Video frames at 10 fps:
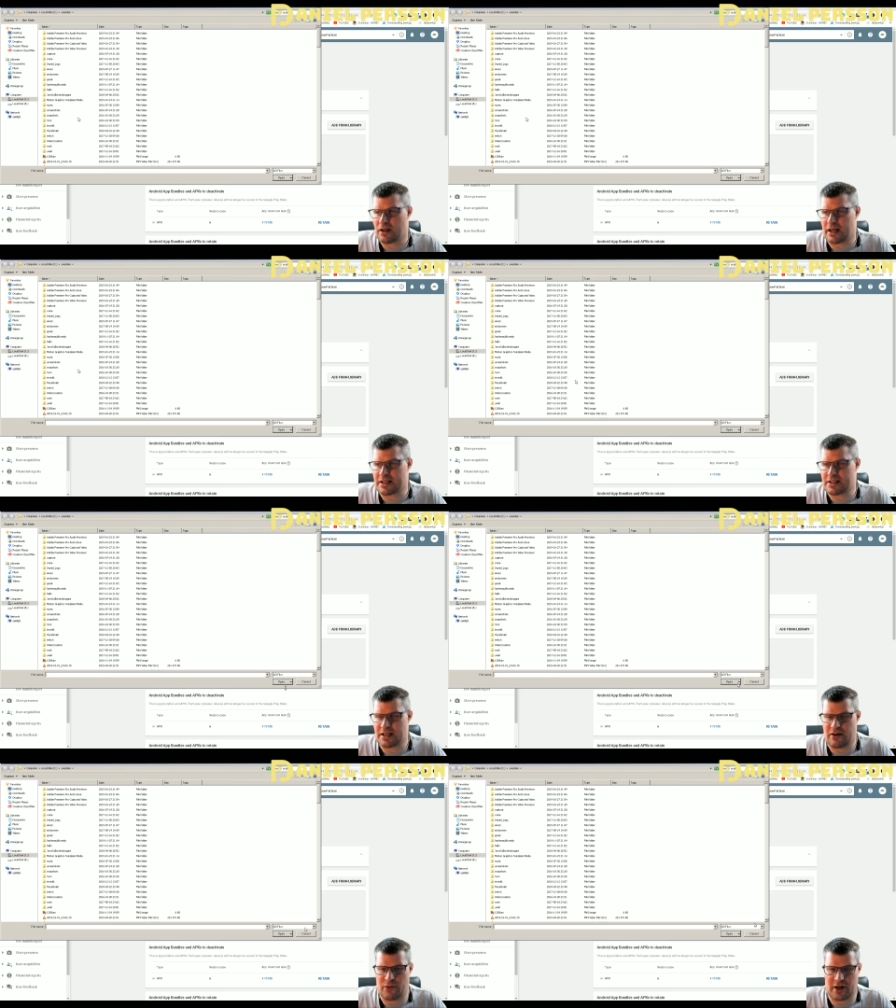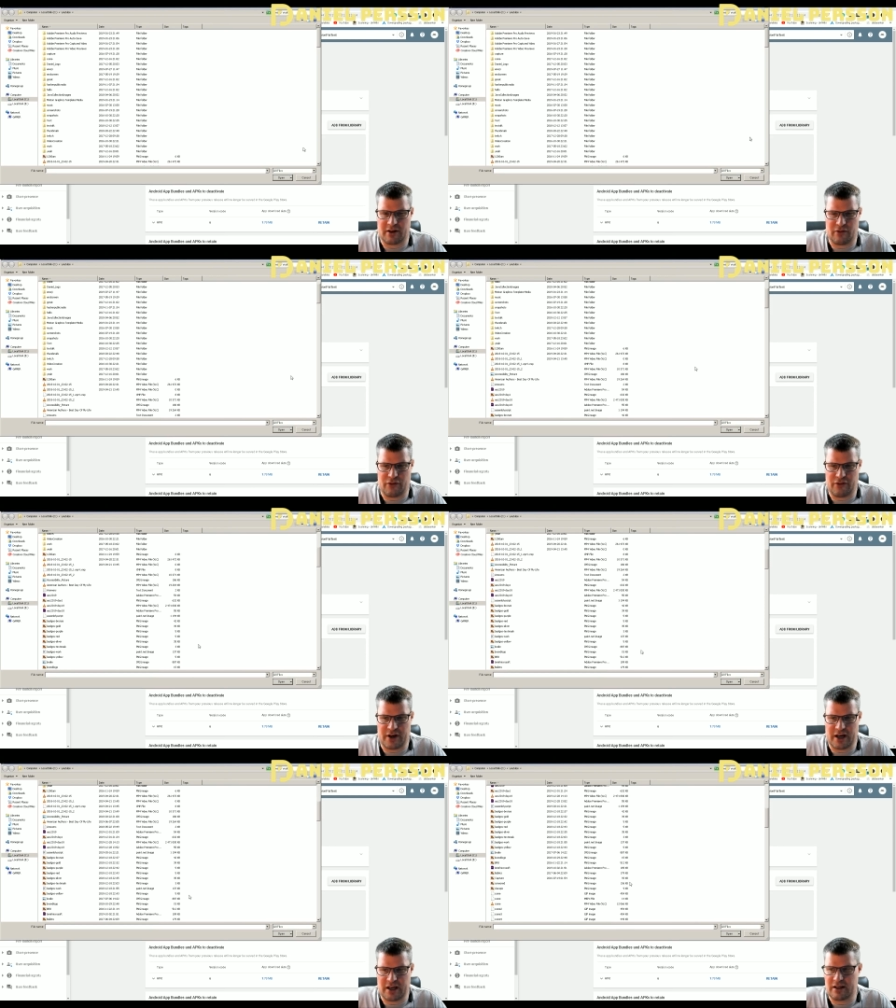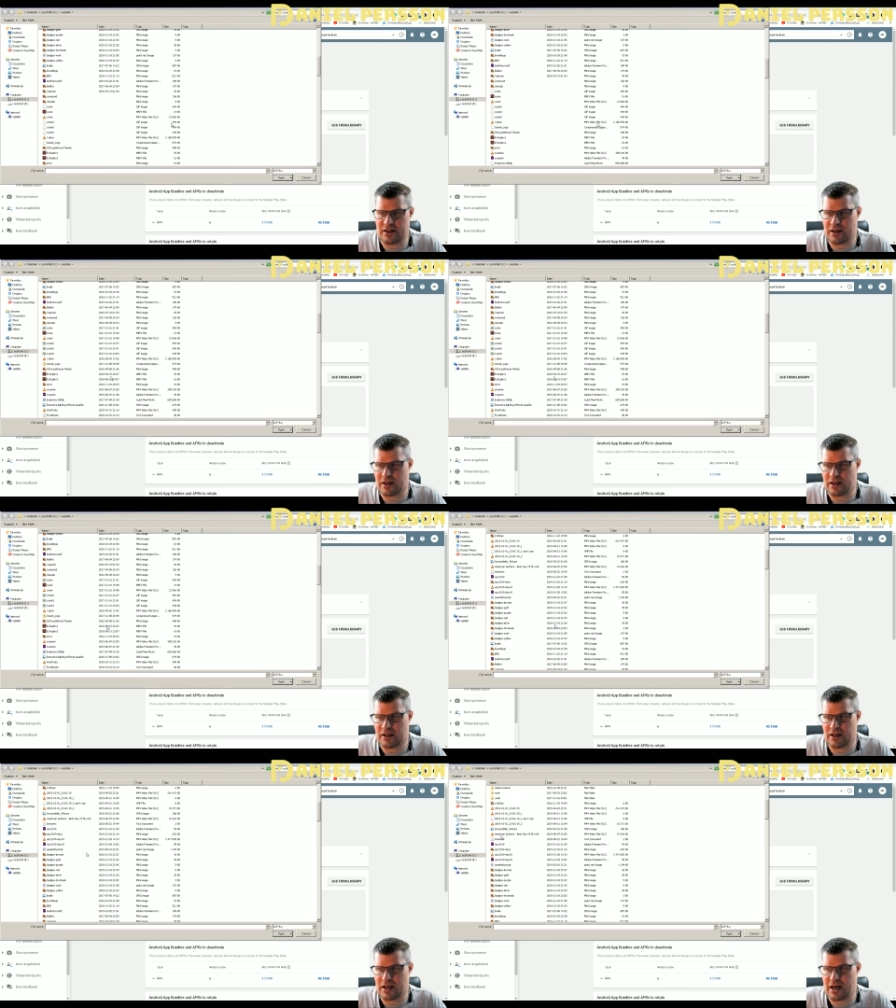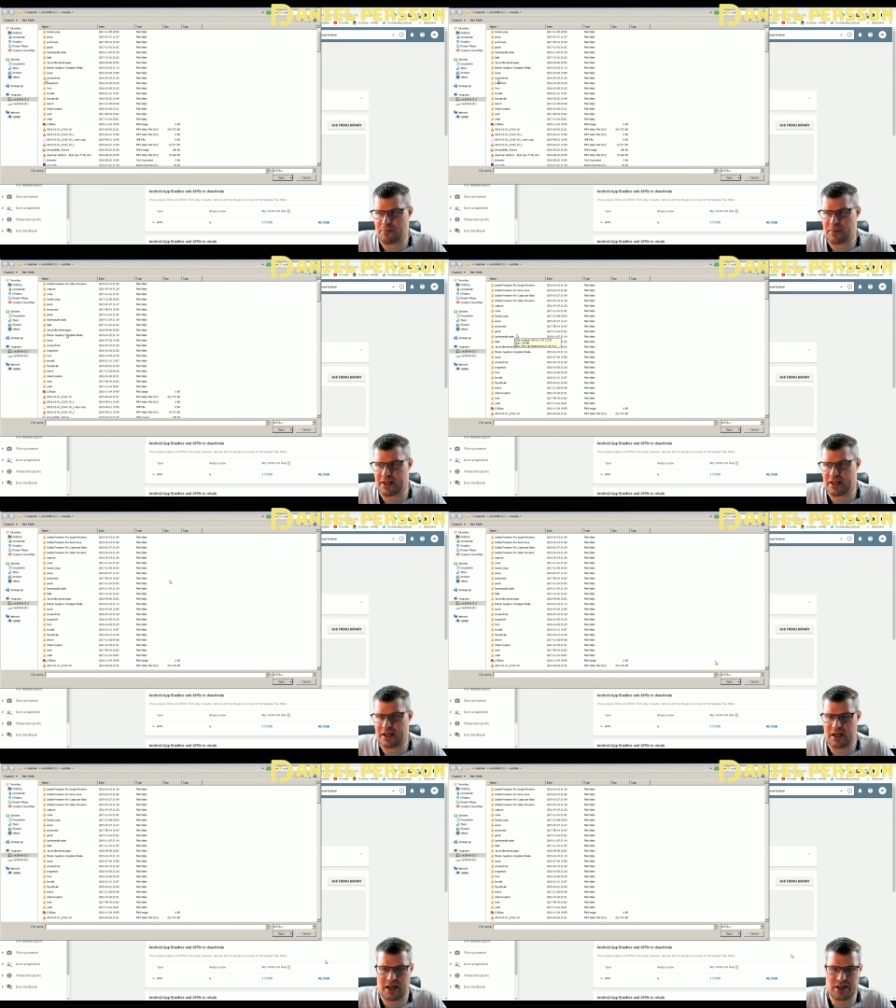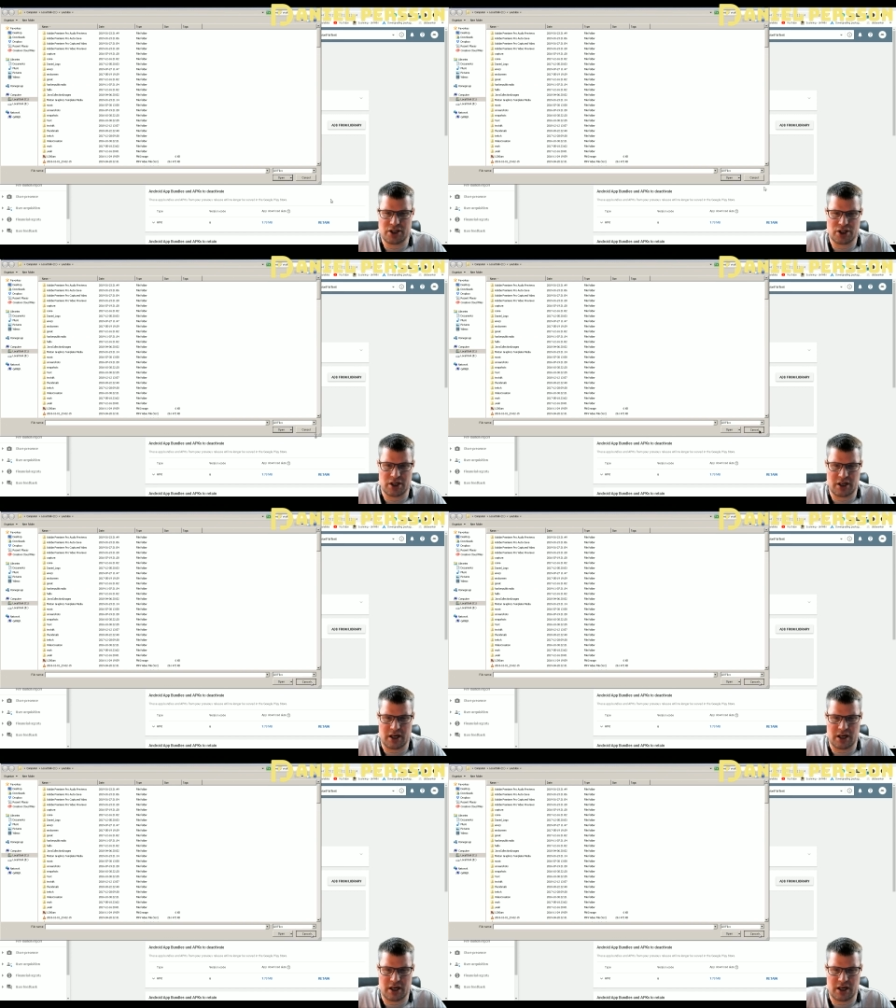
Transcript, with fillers: Let's see if we can find an application.